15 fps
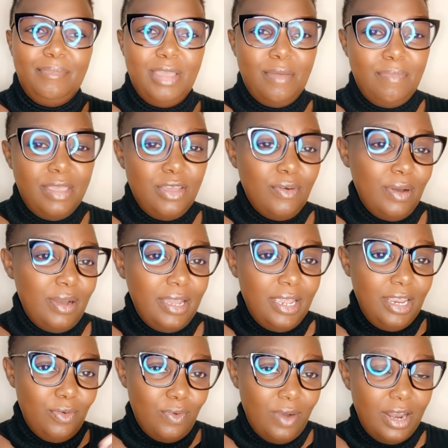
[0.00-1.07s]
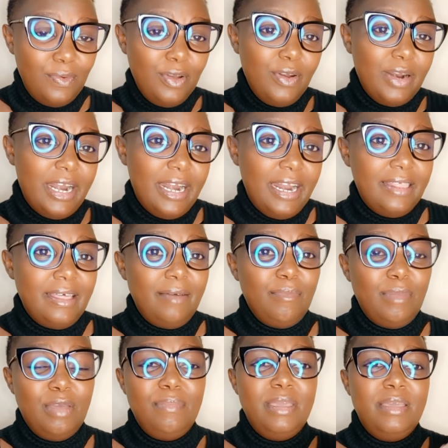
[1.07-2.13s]
maybe you are in one way or another
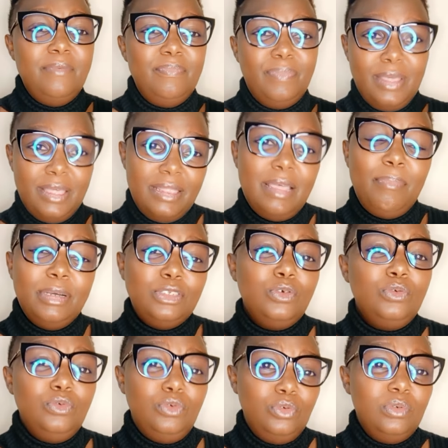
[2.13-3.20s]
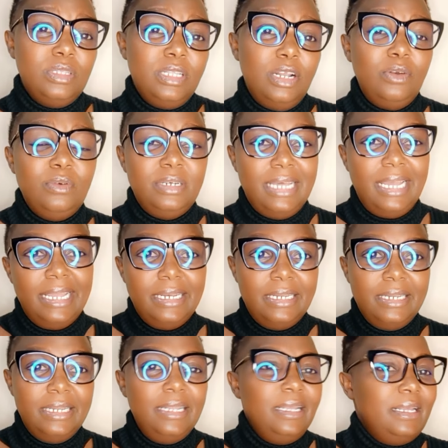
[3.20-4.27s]
maybe the person who took the loan died